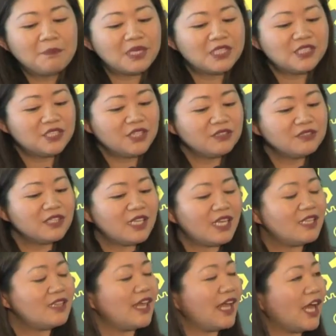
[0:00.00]
But
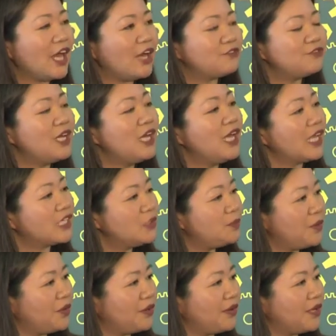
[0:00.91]
certainly, they have
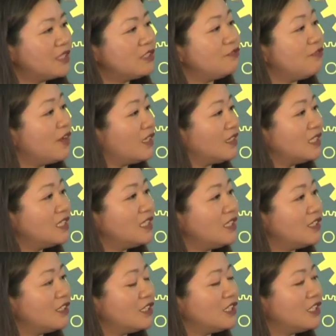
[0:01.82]
experienced
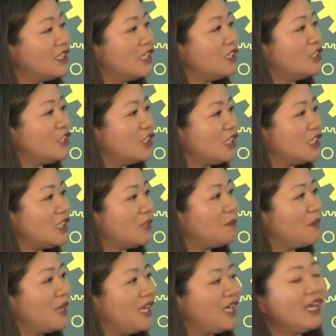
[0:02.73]
volatility in
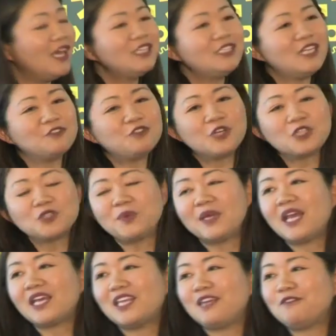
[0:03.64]
GDP. Now, of course,
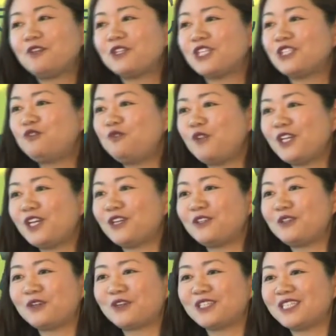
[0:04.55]
when I give you this figure,
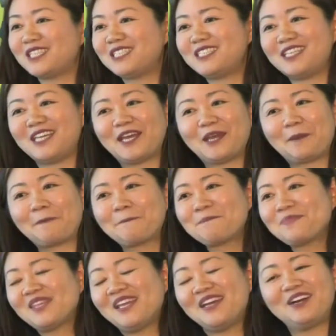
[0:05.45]
you're going to say,
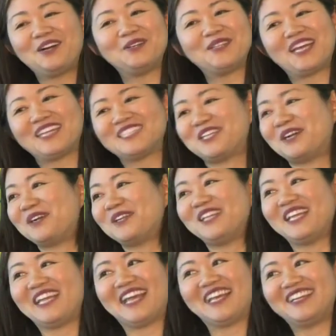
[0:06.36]
oh, that's
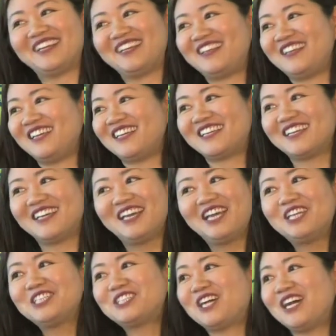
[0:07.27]
hardly anything.
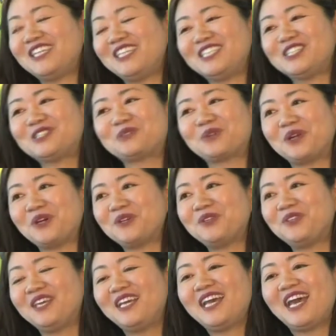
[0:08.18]
Chinese
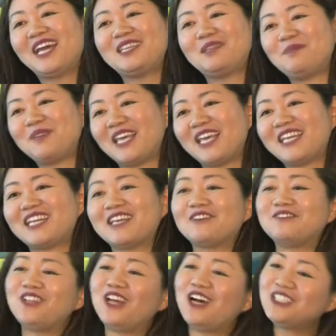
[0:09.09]
growth at the beginning
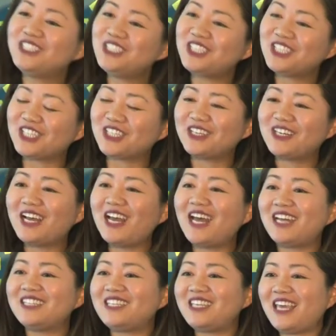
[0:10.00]
of last year
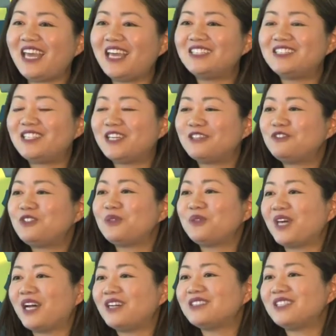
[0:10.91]
and the end of
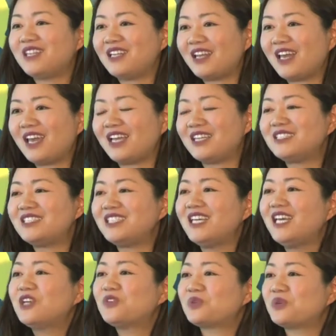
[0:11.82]
2008
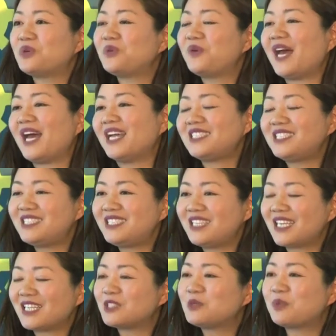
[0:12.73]
grew at
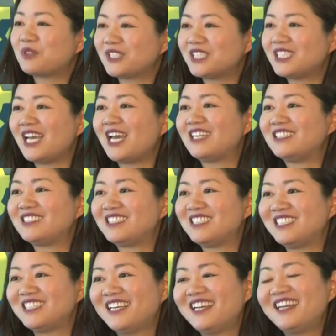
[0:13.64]

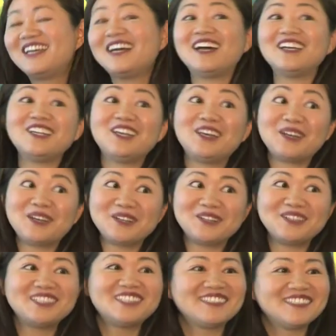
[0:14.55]
6%. I
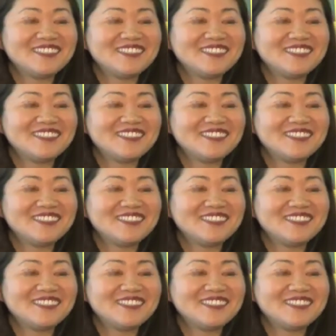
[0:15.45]
know,